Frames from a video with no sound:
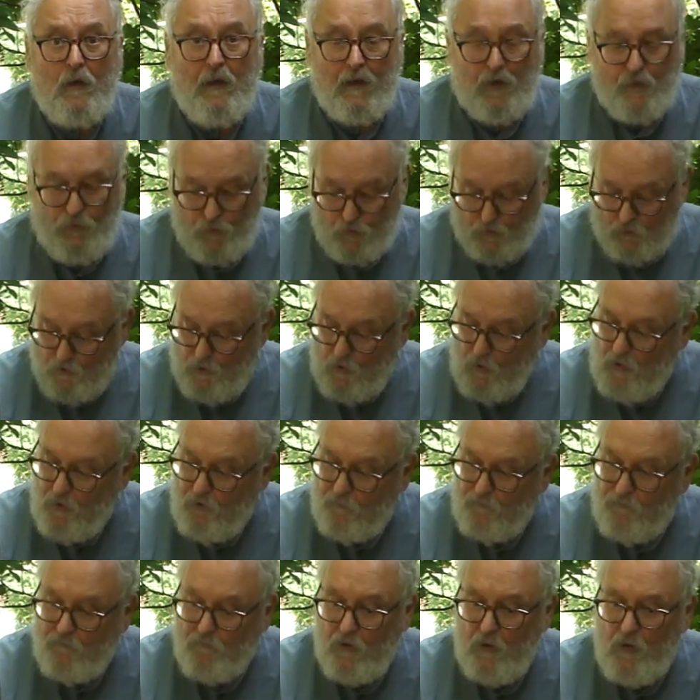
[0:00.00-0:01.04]
And sure
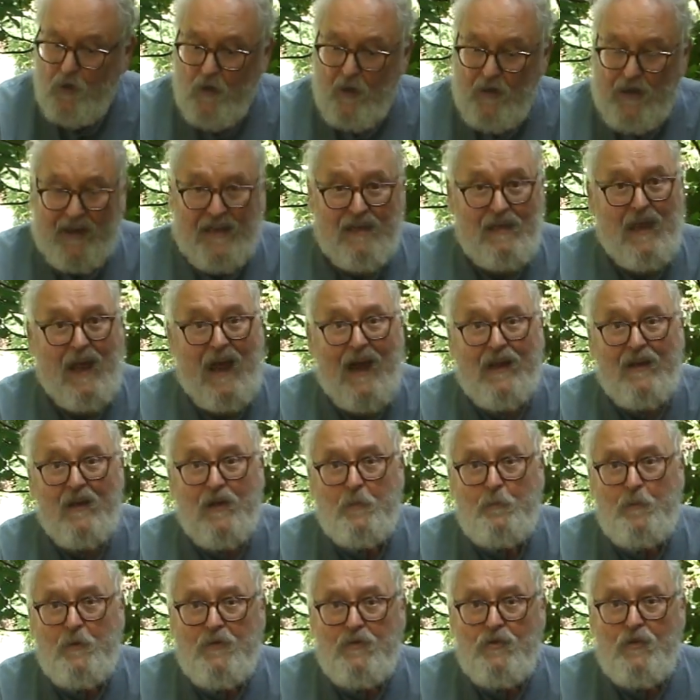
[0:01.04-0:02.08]
enough, he tied
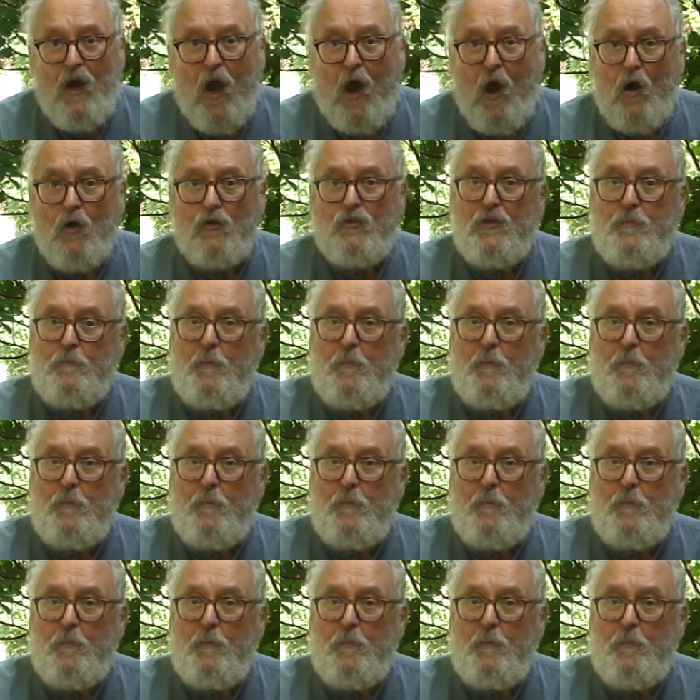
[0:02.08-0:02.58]
up his dogs,